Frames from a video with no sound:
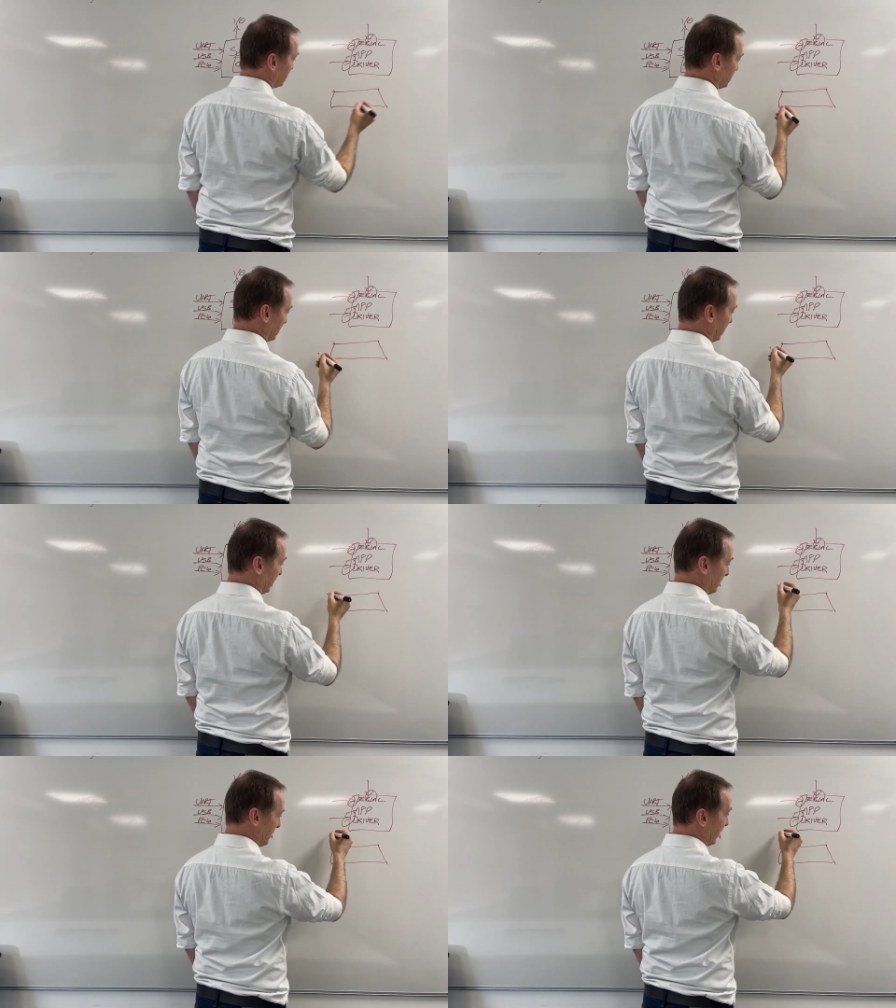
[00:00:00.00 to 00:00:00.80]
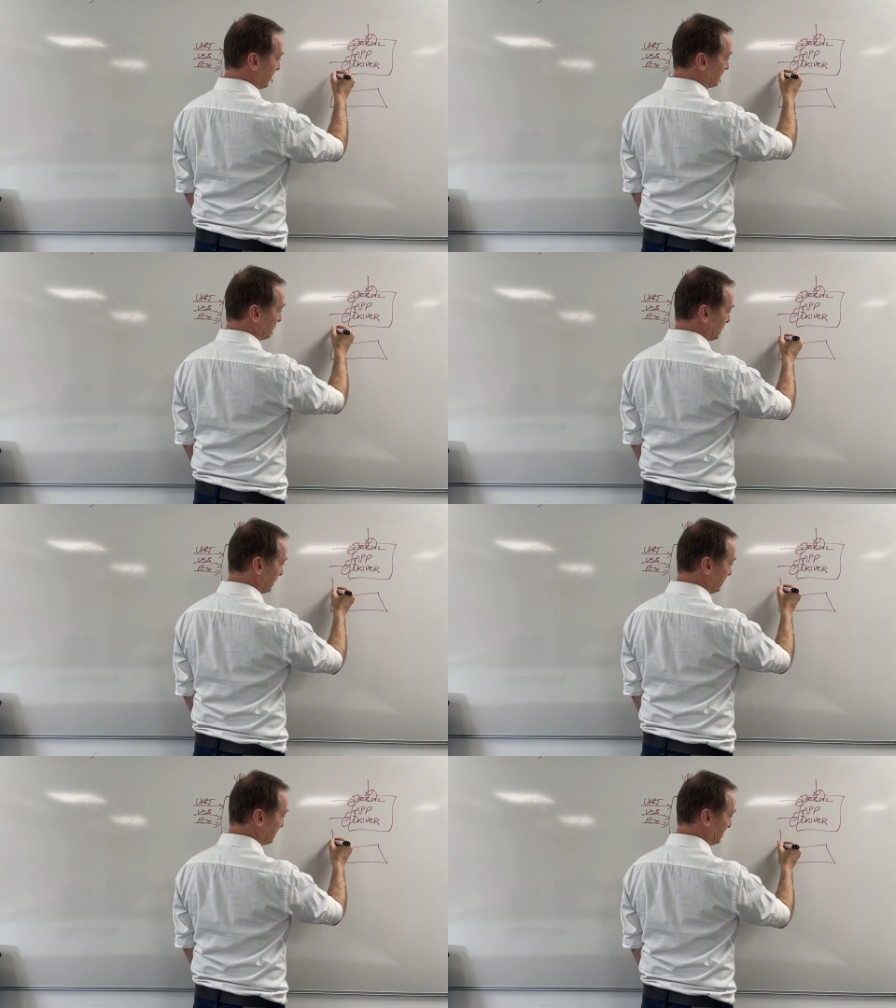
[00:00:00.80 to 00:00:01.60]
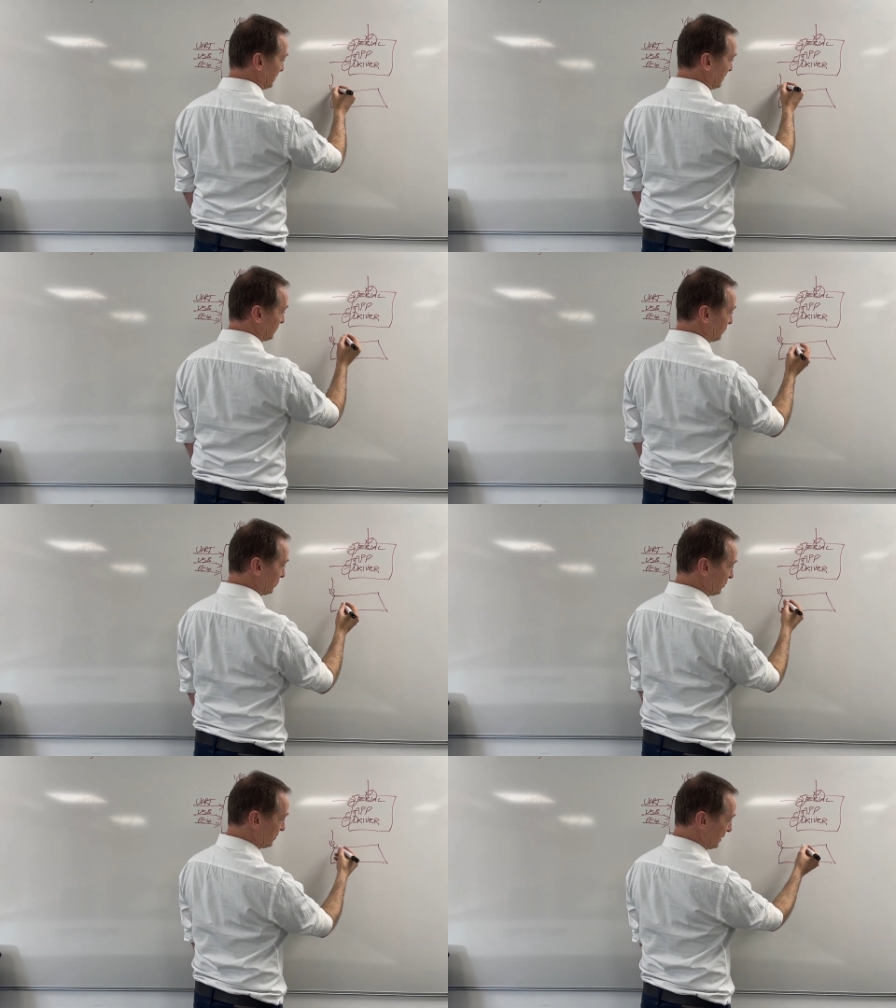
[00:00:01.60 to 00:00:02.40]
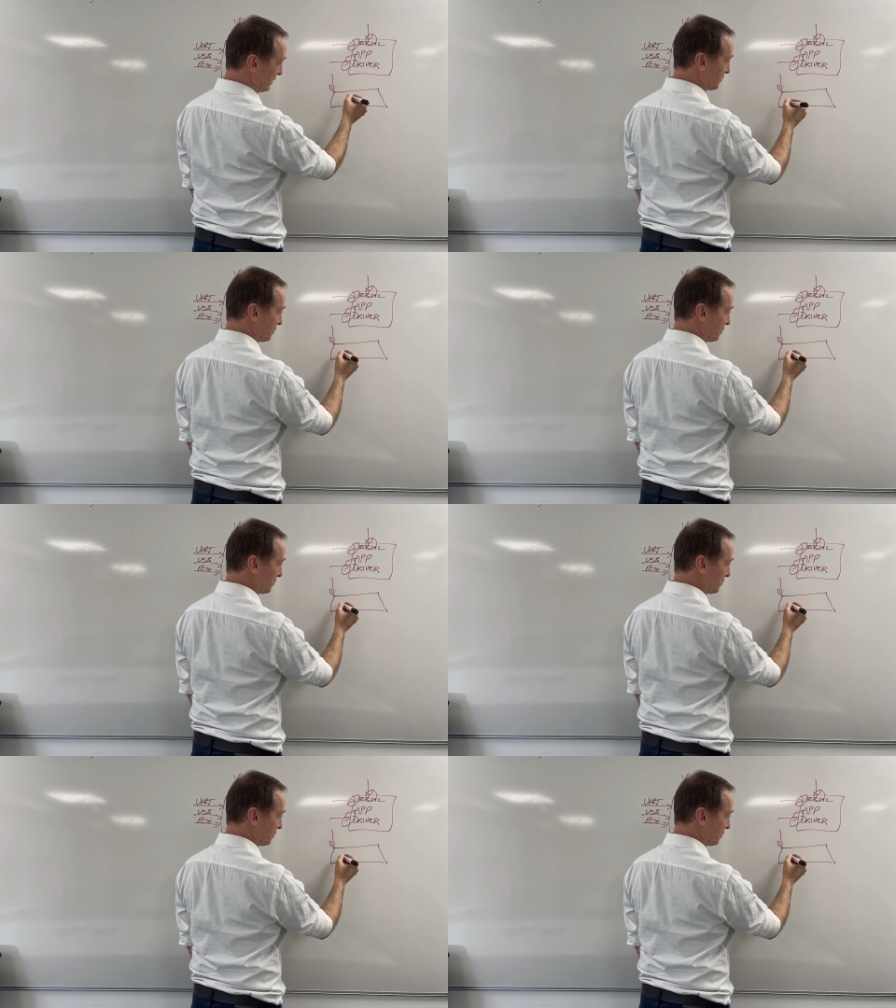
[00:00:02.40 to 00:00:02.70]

um, externally somebody's influencing